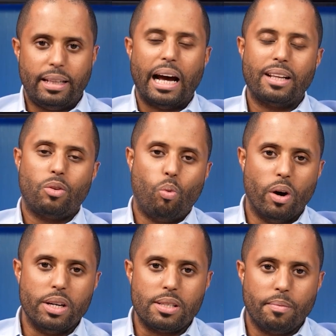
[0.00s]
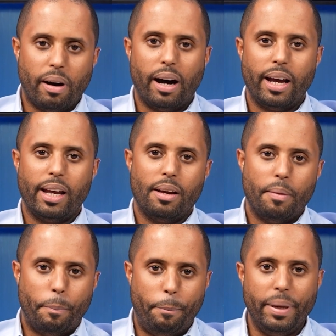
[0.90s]
That was my
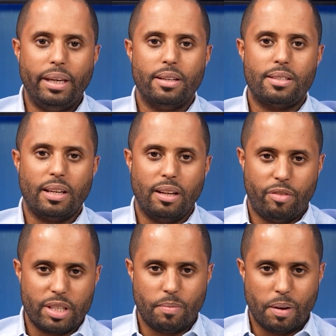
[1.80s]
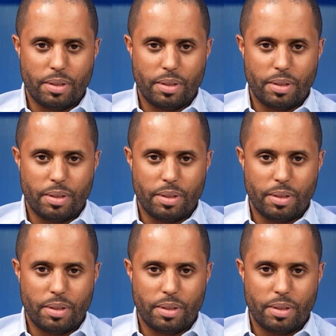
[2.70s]
biggest investment